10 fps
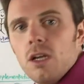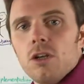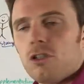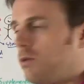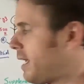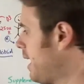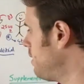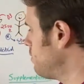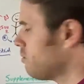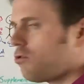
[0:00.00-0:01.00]
So
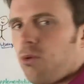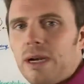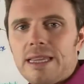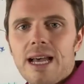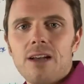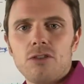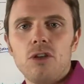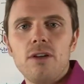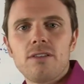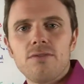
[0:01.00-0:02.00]
again, 20,000
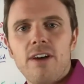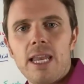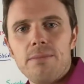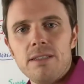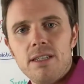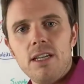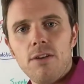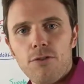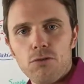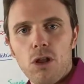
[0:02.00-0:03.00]
units of vitamin D
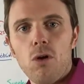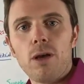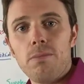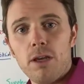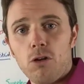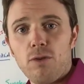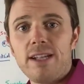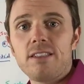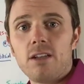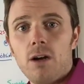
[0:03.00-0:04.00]
if you're low can be a great
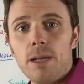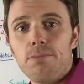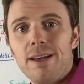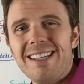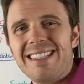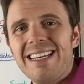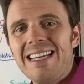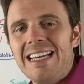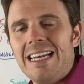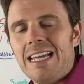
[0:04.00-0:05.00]
starting place.
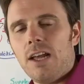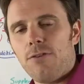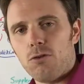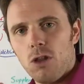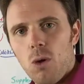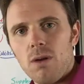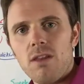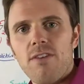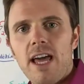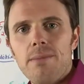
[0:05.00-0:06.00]
If you're low on the
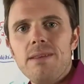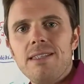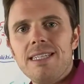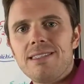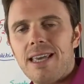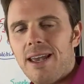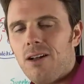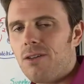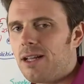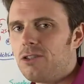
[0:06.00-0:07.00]
vitamin D
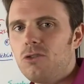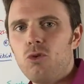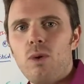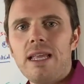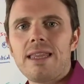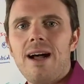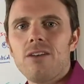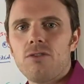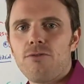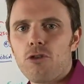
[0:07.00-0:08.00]
scale, do
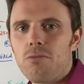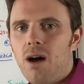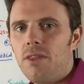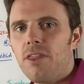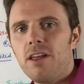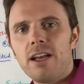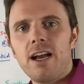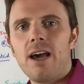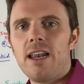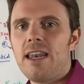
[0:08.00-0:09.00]
20,000 for a month,
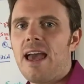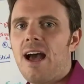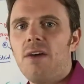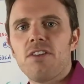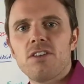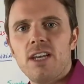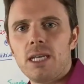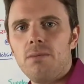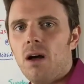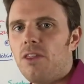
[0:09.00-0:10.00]
cut it in half the
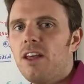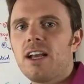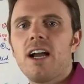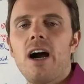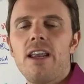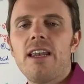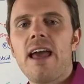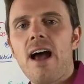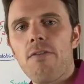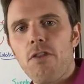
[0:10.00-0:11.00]
second month, cut it in
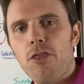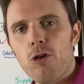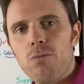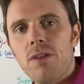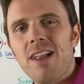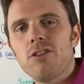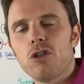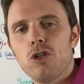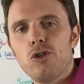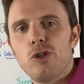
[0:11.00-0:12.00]
half the third month. That's a
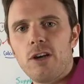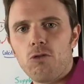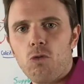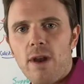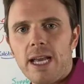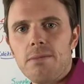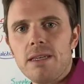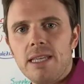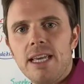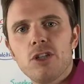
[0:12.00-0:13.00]
good general
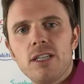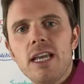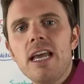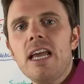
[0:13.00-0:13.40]
recommendation.